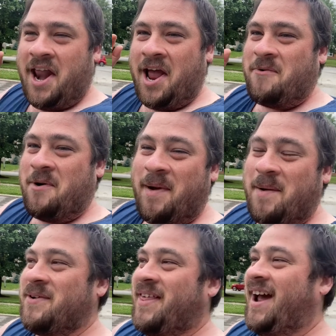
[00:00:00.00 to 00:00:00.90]
I
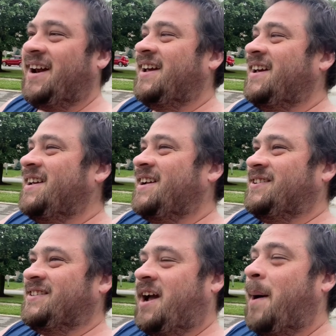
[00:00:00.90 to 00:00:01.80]
remember that
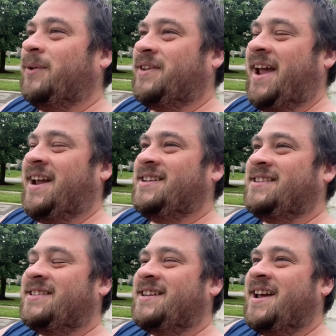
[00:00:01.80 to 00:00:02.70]
because a couple
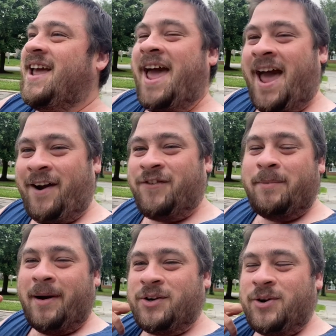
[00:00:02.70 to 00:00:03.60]
days after
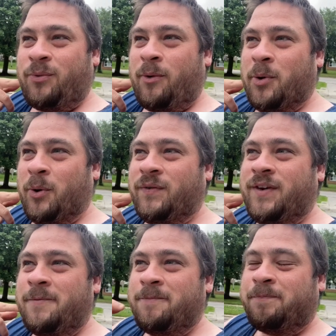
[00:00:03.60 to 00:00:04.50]
my tooth removed,
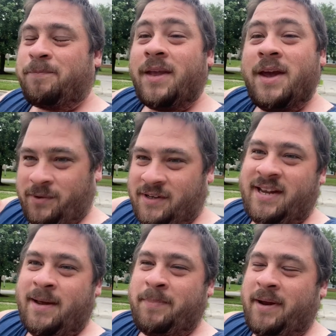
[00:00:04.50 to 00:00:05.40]
it was a
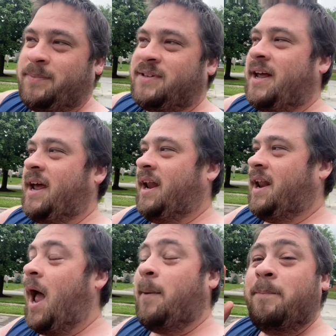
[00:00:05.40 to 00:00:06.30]
Tim Biebs, And
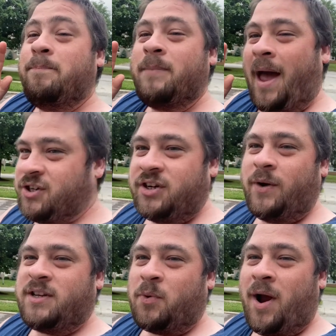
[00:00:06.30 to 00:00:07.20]
I am actually
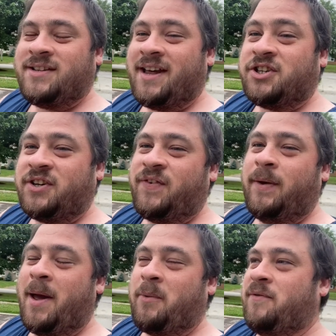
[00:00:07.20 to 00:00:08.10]
quite surprised I actually
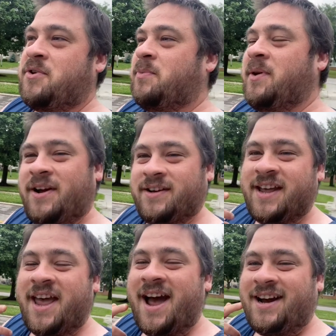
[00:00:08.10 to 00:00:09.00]
filmed that review because
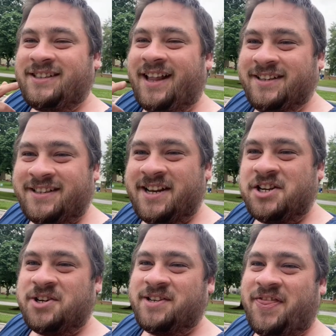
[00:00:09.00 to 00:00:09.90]
I still had
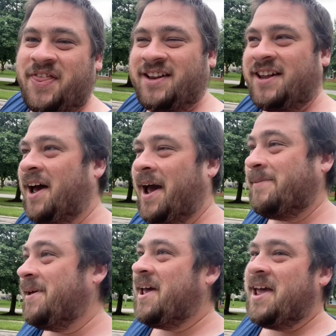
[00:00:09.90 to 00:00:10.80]
stitches at that time
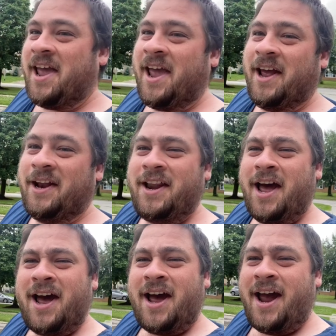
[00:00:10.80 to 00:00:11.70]
and
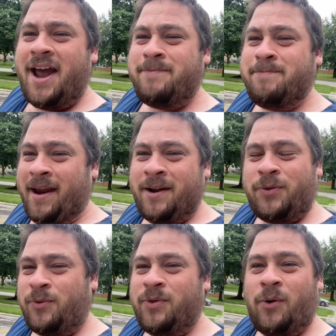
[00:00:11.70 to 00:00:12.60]
uh, I made it
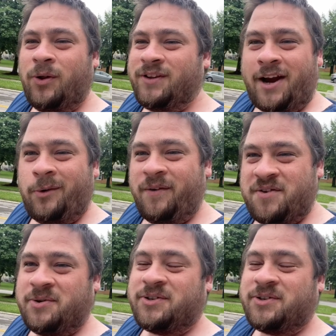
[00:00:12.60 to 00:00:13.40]
through the whole entire review.